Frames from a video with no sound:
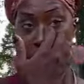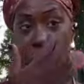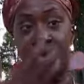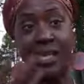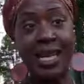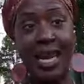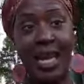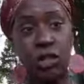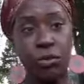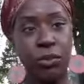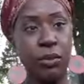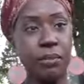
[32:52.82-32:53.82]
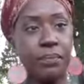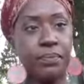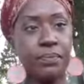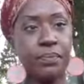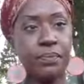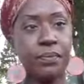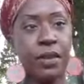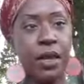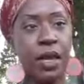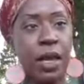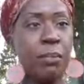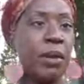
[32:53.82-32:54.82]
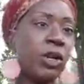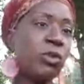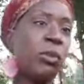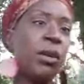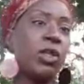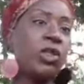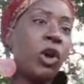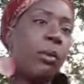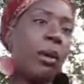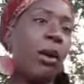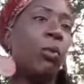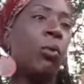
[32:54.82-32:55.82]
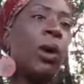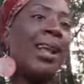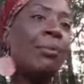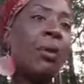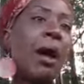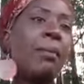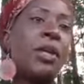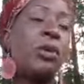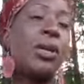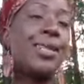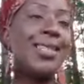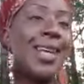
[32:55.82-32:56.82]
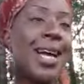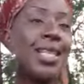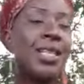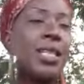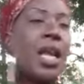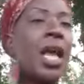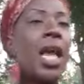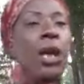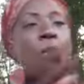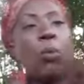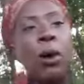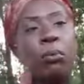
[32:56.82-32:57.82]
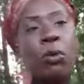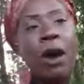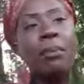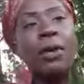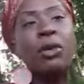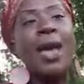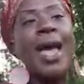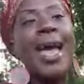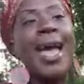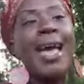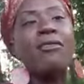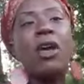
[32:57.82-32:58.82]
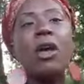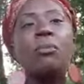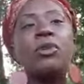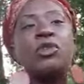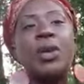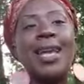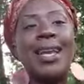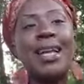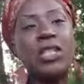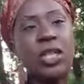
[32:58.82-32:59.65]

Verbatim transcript: What's tangible? because we want to talk about what property you can touch and what property you have but you cannot